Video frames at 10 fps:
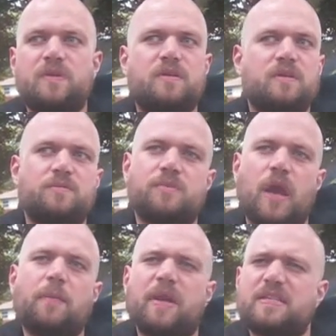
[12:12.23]
But
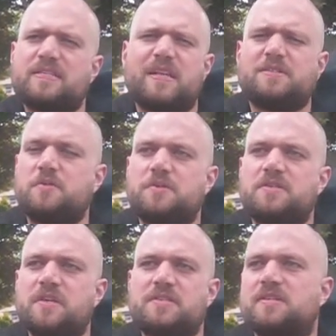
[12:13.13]
I mean, that's
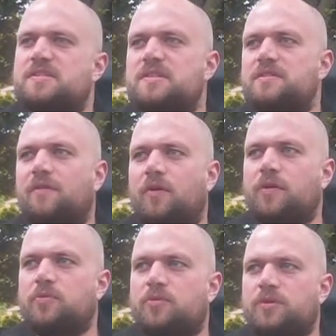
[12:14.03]

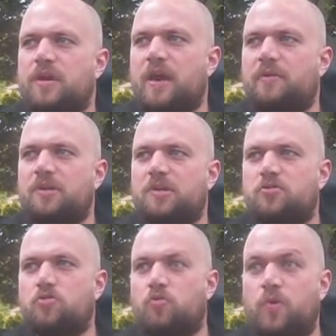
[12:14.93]
unavoidable. You can't really
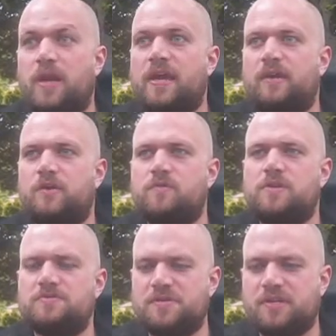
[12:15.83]
create new
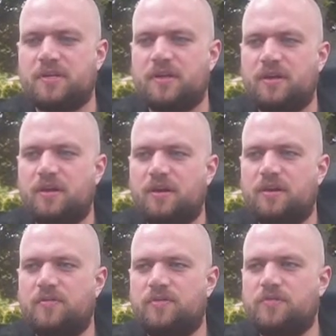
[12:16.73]
music
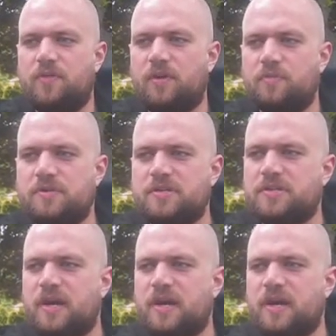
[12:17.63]
if you've heard music.